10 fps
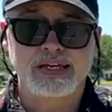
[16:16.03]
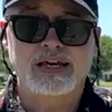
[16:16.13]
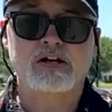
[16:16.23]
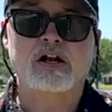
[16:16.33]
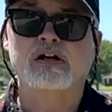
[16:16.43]

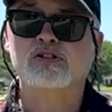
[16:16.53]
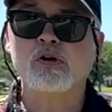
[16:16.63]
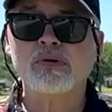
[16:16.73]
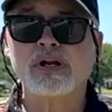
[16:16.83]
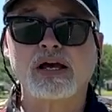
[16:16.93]
and on
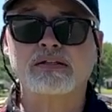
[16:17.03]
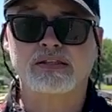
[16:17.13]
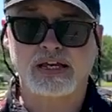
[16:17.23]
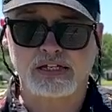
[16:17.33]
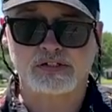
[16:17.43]
October ninth, at
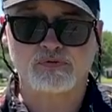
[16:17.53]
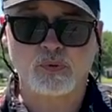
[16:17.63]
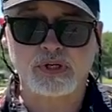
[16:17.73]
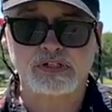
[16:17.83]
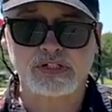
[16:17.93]
the age of
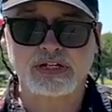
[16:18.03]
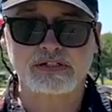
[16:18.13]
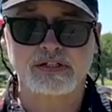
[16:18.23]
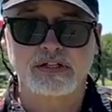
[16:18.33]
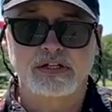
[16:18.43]
forty-six,